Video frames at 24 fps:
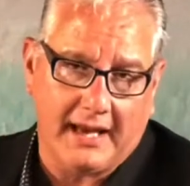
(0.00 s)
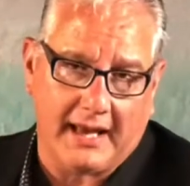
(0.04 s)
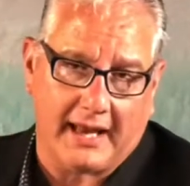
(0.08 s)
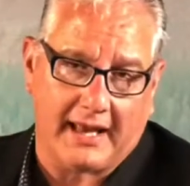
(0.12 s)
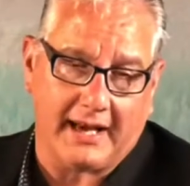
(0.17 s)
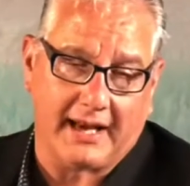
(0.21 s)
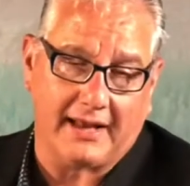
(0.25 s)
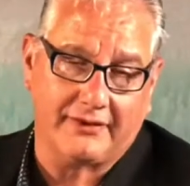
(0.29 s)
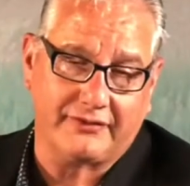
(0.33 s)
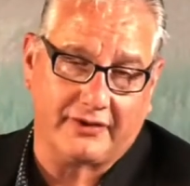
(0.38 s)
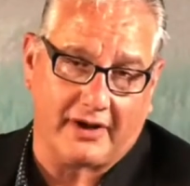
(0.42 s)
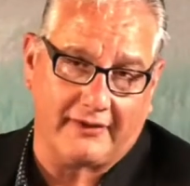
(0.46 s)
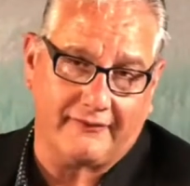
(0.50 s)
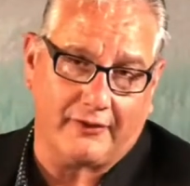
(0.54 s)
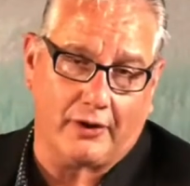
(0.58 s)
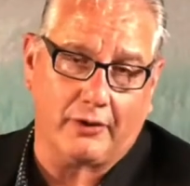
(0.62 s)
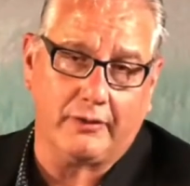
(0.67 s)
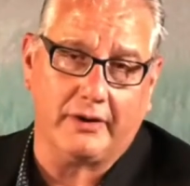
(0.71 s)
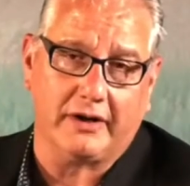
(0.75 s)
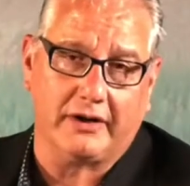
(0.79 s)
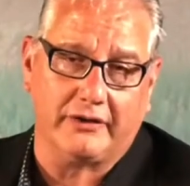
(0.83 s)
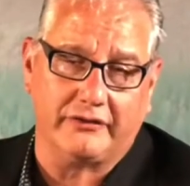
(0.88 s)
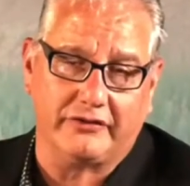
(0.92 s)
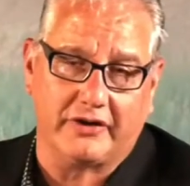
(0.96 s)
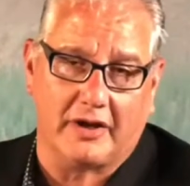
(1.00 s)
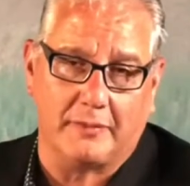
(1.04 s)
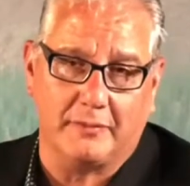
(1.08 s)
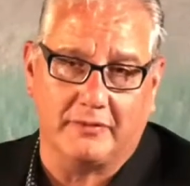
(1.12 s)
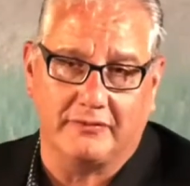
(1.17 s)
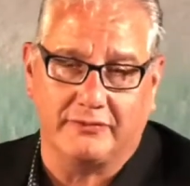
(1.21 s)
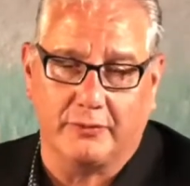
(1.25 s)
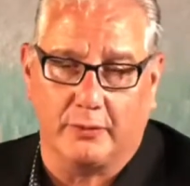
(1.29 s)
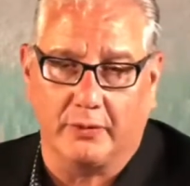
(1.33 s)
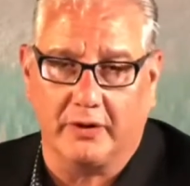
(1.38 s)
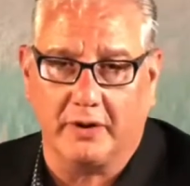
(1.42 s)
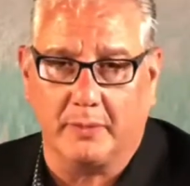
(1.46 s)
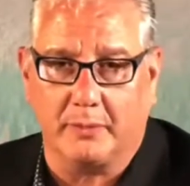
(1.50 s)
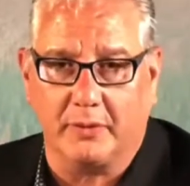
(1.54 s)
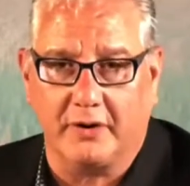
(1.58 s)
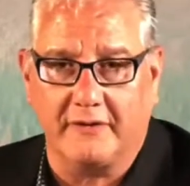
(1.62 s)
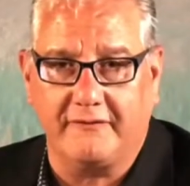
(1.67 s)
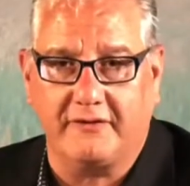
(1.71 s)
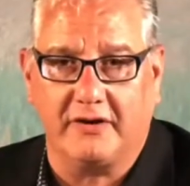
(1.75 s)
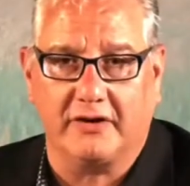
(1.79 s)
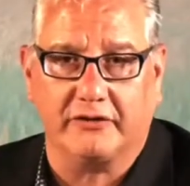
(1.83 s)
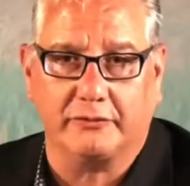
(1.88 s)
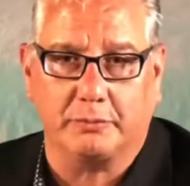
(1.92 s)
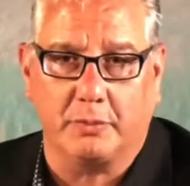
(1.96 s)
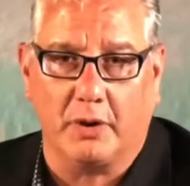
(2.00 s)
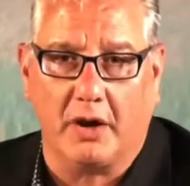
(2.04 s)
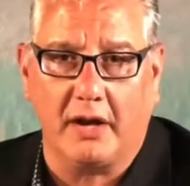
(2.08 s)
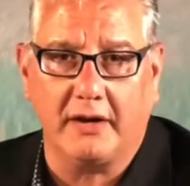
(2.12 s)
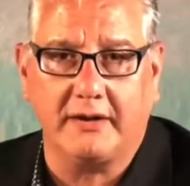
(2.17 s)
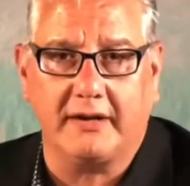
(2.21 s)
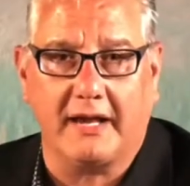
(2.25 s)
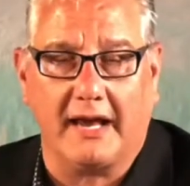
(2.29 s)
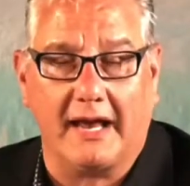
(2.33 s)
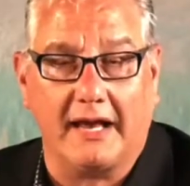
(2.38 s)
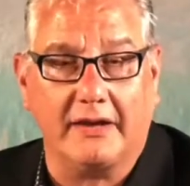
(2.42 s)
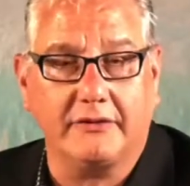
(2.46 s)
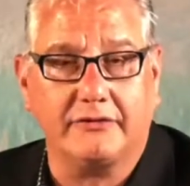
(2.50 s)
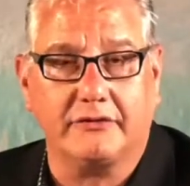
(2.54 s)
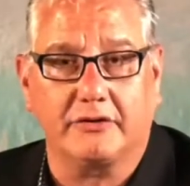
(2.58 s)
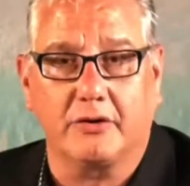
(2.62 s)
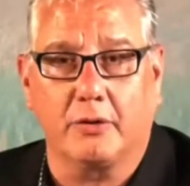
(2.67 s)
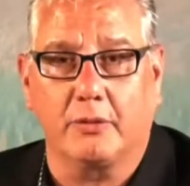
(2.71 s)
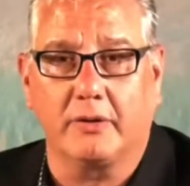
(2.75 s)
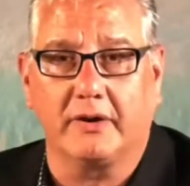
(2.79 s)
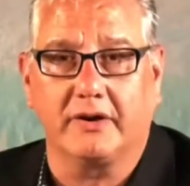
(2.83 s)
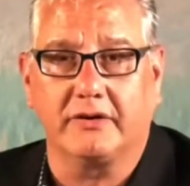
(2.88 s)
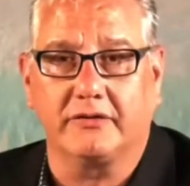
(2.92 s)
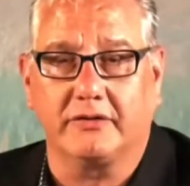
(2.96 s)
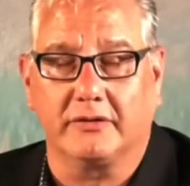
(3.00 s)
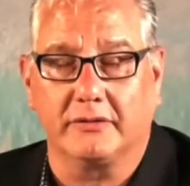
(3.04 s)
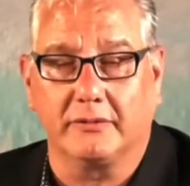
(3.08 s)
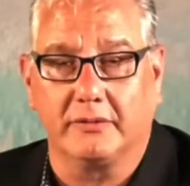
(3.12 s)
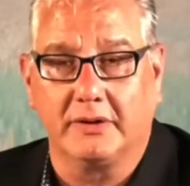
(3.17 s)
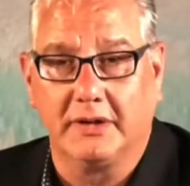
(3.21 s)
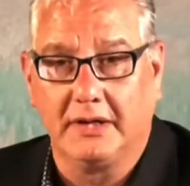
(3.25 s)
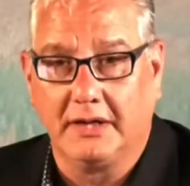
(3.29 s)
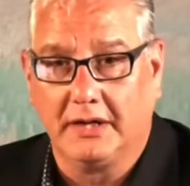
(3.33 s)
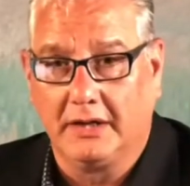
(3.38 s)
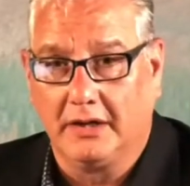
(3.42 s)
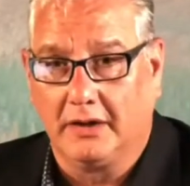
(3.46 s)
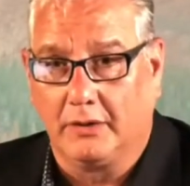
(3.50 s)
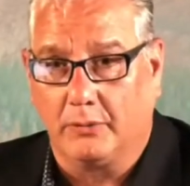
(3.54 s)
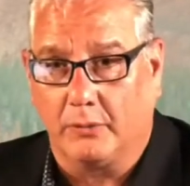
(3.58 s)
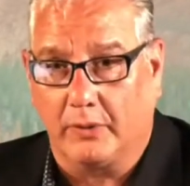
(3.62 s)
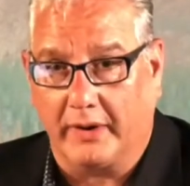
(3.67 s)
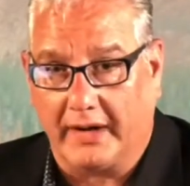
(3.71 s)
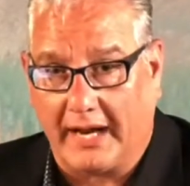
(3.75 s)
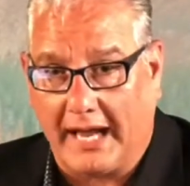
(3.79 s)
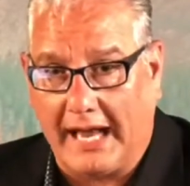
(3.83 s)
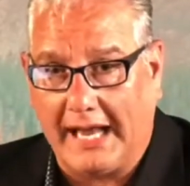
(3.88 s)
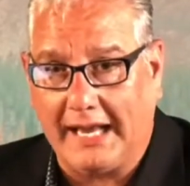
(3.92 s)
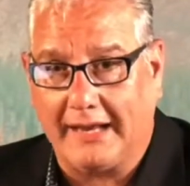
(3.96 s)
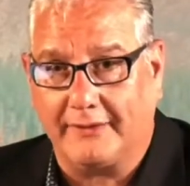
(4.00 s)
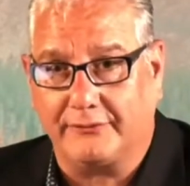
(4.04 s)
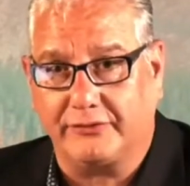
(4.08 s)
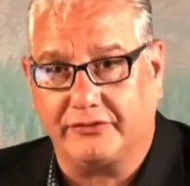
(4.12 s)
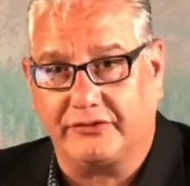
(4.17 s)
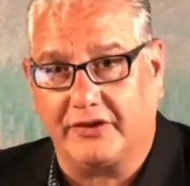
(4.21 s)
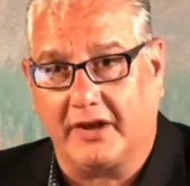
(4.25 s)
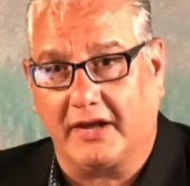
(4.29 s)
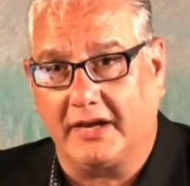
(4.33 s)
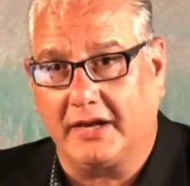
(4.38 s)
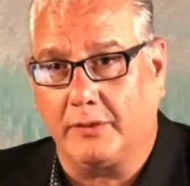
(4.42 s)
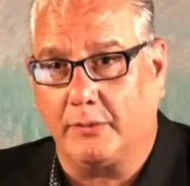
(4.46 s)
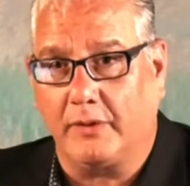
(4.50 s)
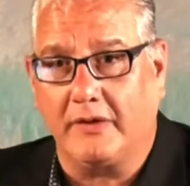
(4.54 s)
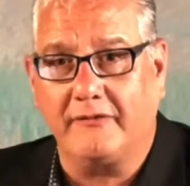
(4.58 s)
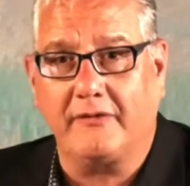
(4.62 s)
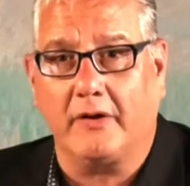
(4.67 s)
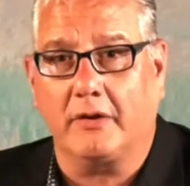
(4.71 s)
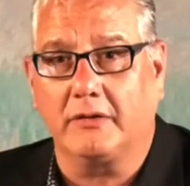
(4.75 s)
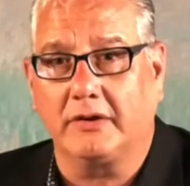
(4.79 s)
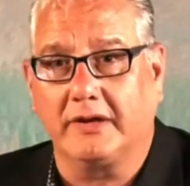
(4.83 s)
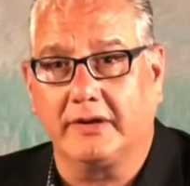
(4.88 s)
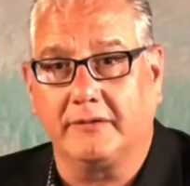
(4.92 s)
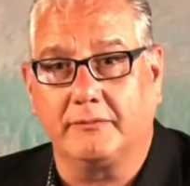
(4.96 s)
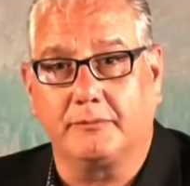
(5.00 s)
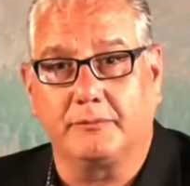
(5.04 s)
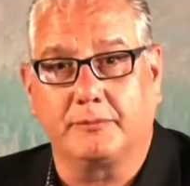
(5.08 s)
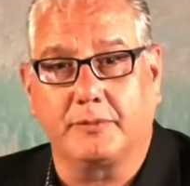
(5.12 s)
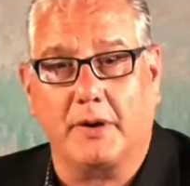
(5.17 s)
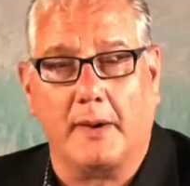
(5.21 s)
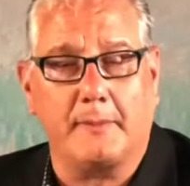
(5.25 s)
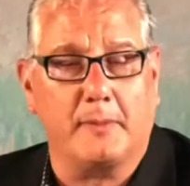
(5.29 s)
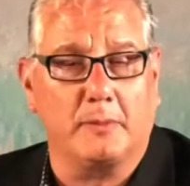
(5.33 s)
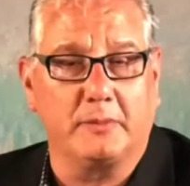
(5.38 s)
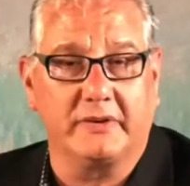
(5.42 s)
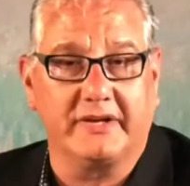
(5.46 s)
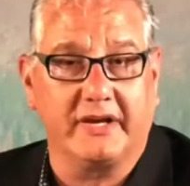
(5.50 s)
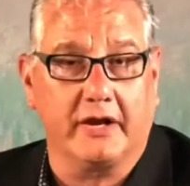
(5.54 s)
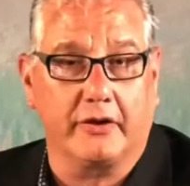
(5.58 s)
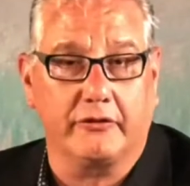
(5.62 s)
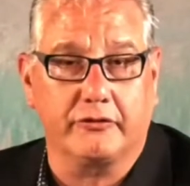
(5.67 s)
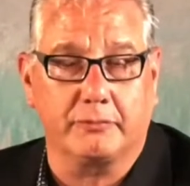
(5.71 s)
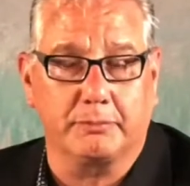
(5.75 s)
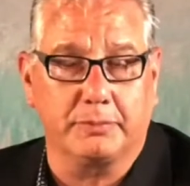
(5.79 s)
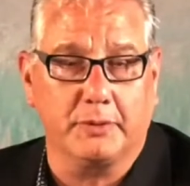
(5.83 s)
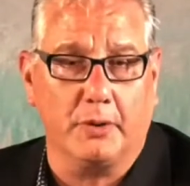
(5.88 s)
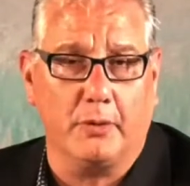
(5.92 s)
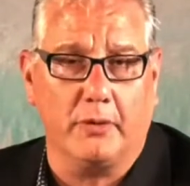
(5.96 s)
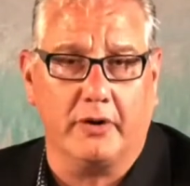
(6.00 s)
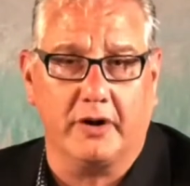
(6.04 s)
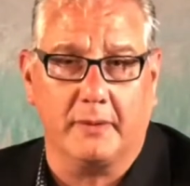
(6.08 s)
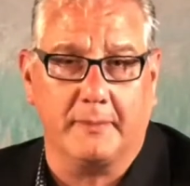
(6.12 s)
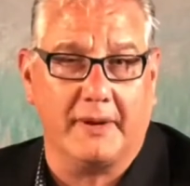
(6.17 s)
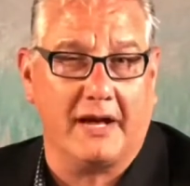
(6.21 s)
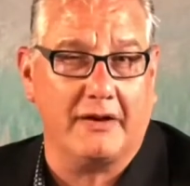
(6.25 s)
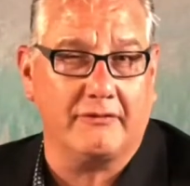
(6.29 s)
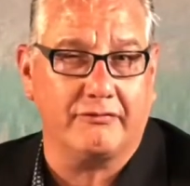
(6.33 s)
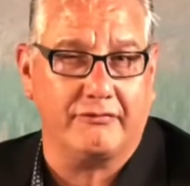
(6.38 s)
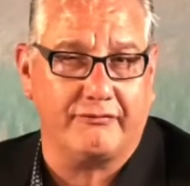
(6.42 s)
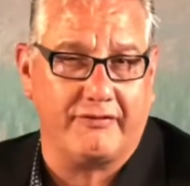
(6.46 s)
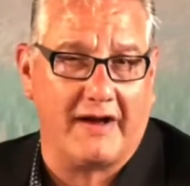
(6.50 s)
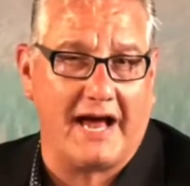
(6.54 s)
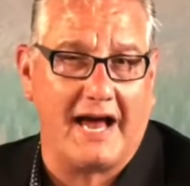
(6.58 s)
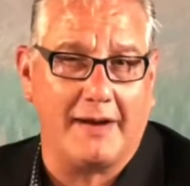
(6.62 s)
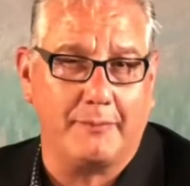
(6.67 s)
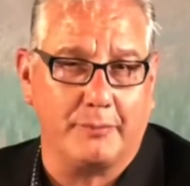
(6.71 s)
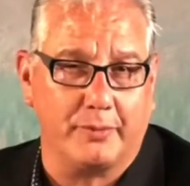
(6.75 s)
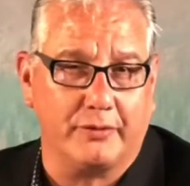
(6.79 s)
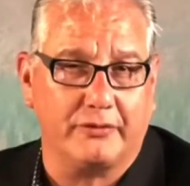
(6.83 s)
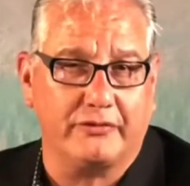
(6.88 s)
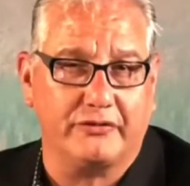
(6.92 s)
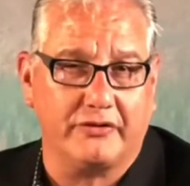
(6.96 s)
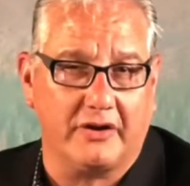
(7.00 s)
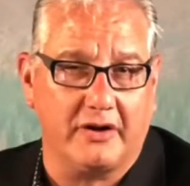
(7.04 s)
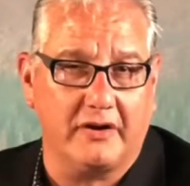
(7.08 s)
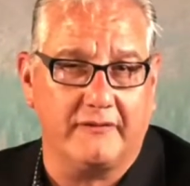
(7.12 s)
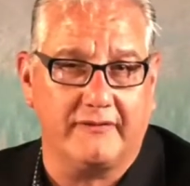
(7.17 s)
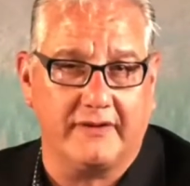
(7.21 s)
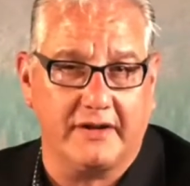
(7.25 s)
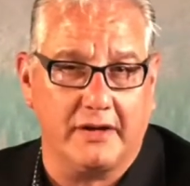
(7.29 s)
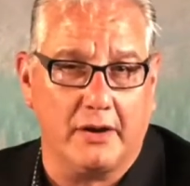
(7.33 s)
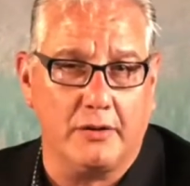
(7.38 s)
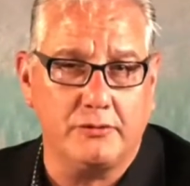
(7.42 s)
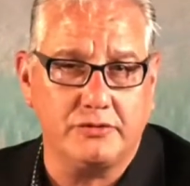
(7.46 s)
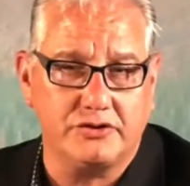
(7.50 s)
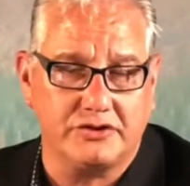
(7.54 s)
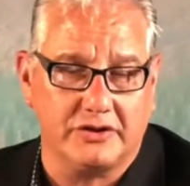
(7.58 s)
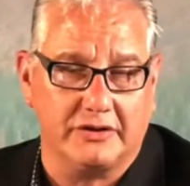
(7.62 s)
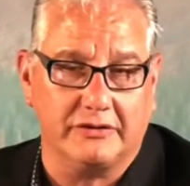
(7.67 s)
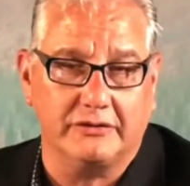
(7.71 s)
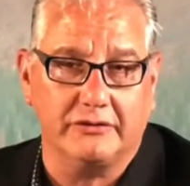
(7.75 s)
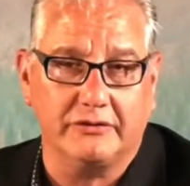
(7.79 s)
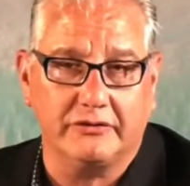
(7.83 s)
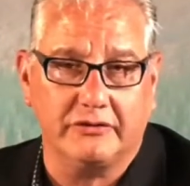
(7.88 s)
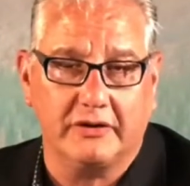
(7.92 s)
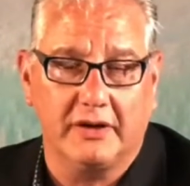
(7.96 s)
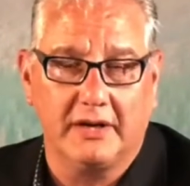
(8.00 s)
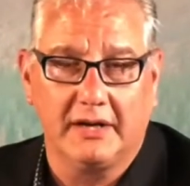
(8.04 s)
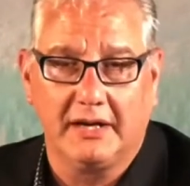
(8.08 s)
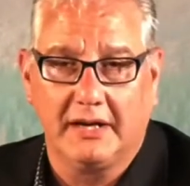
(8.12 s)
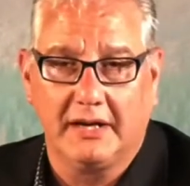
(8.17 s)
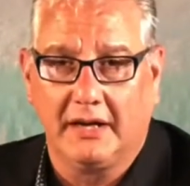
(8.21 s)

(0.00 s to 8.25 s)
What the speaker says: And as I've already said before in a previous broadcast, according to what I have studied, we've only probably explored about 5% of the oceans.